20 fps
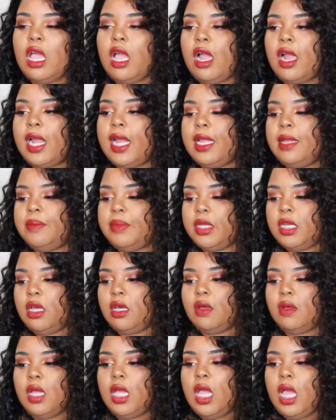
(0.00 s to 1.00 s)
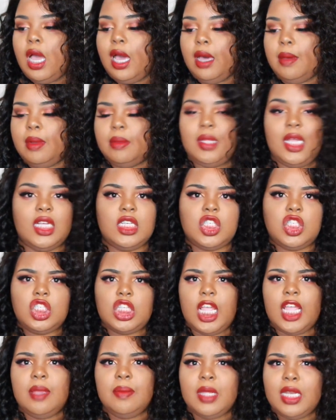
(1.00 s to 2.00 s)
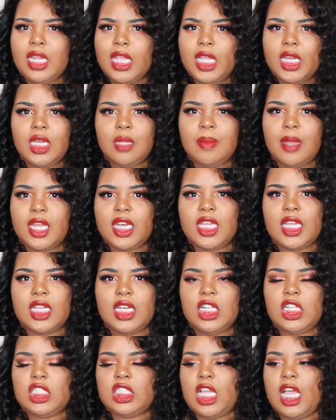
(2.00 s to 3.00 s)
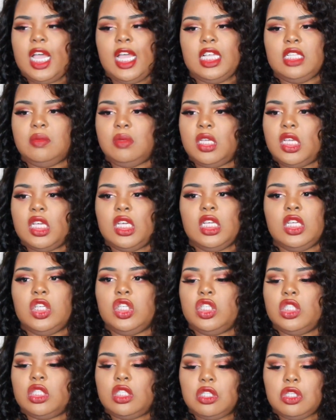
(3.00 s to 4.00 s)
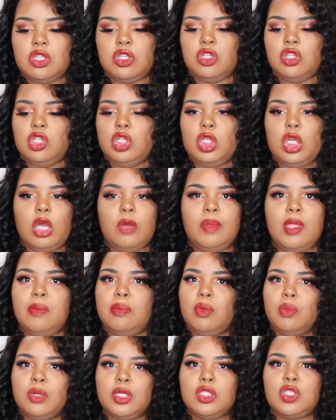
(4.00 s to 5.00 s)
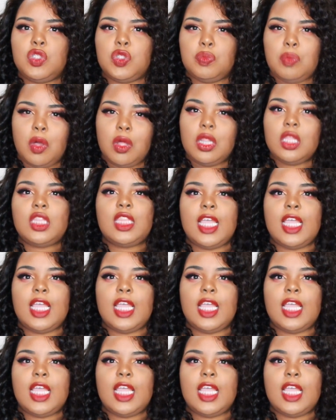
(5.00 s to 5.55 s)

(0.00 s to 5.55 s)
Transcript: All right, but no, um, I'm not shaming anybody any size because, you know, people with smaller